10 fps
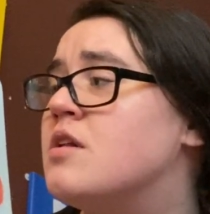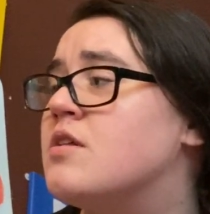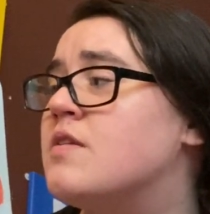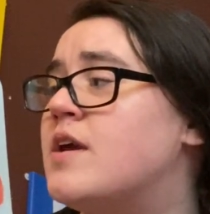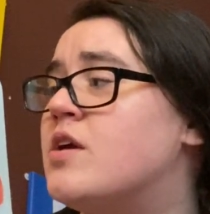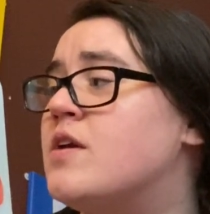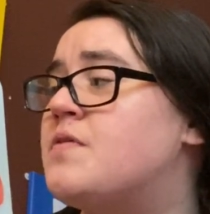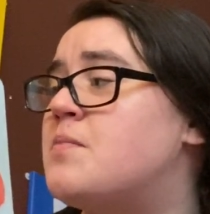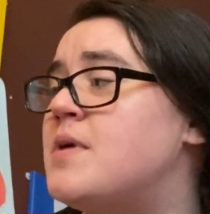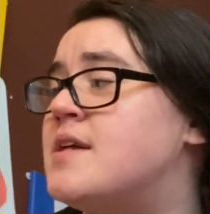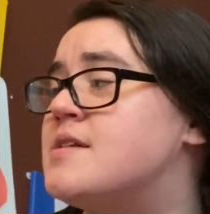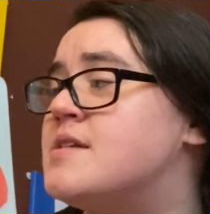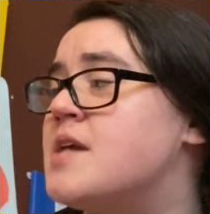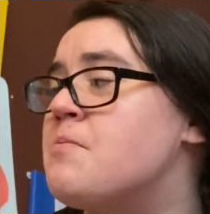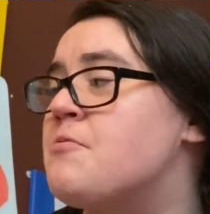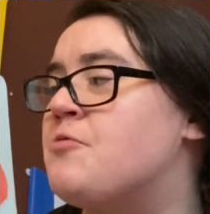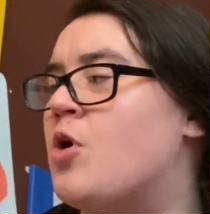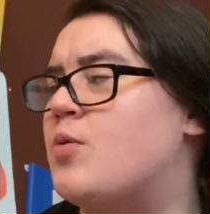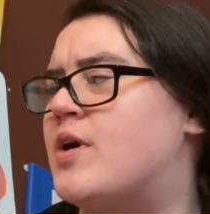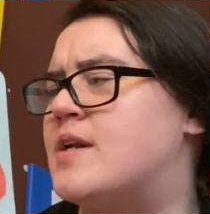The leader of the beans stepped
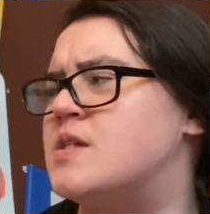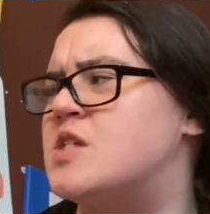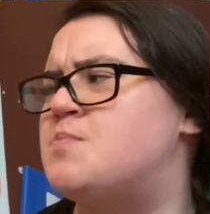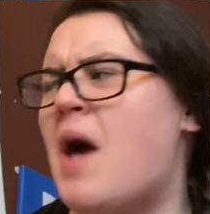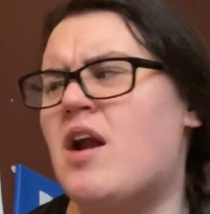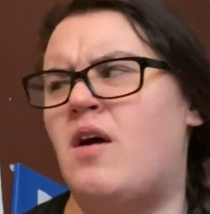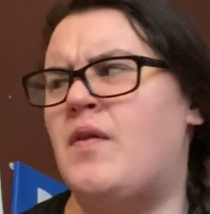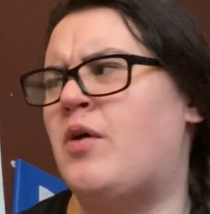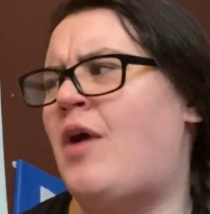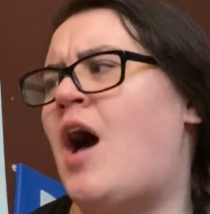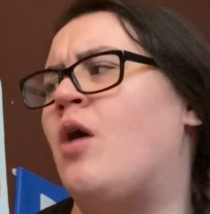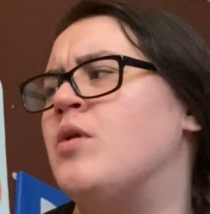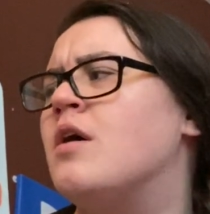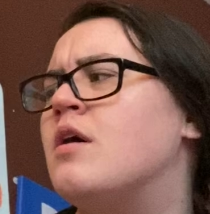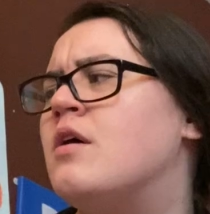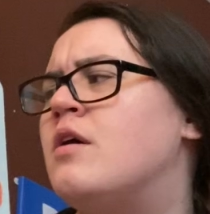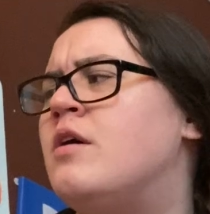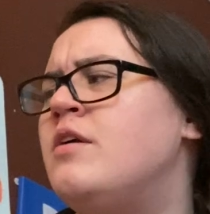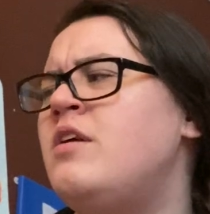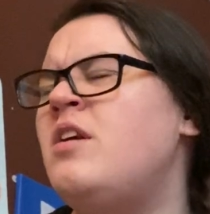forward and spat on the ground.
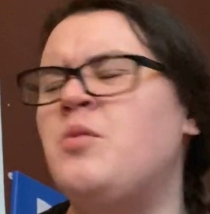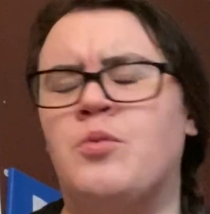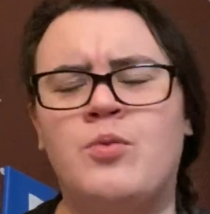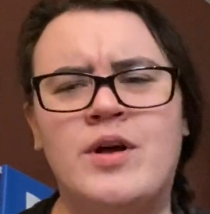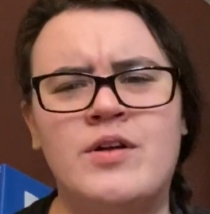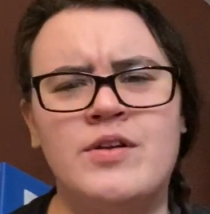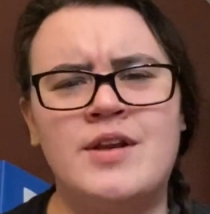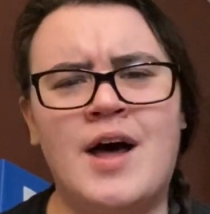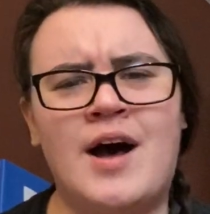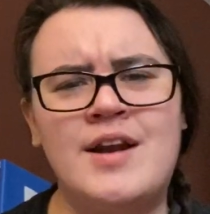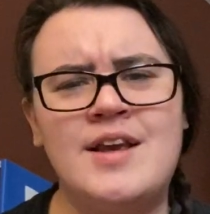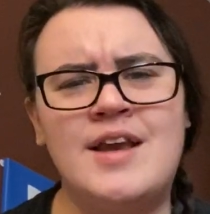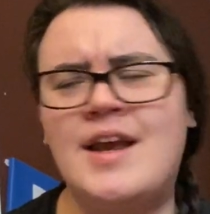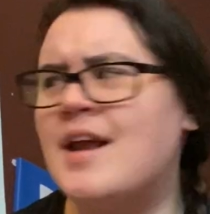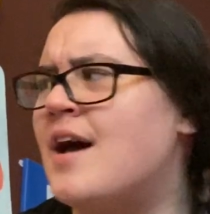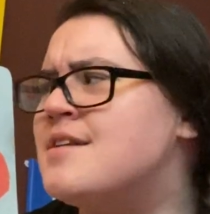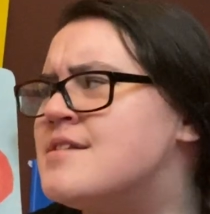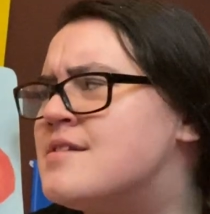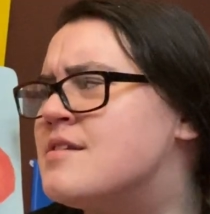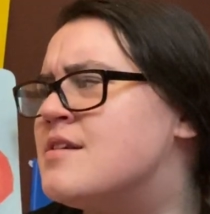"You will not eat
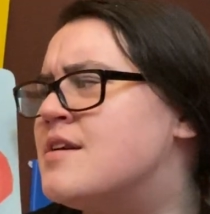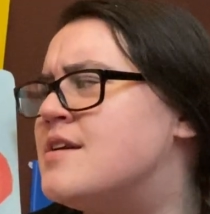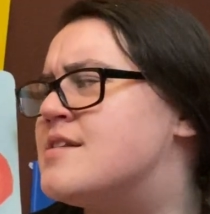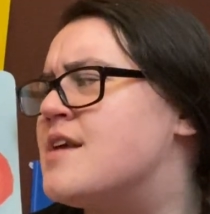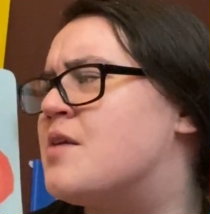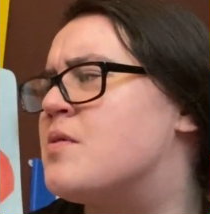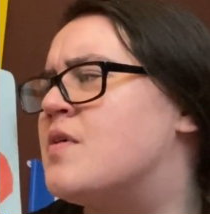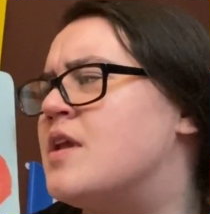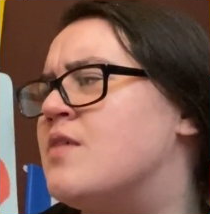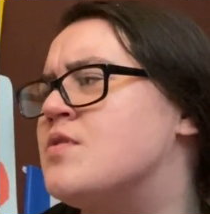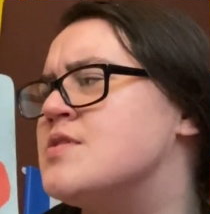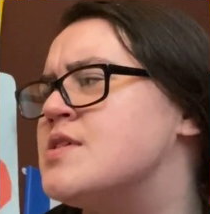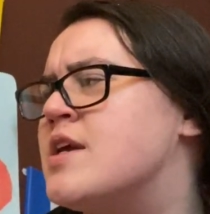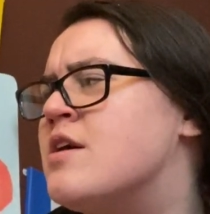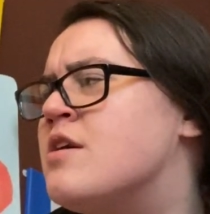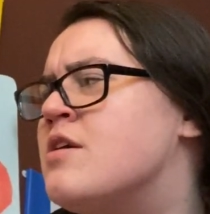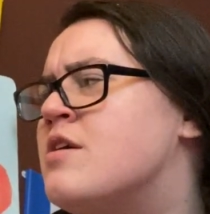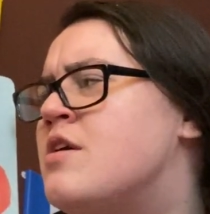us," he said with an evil sneer.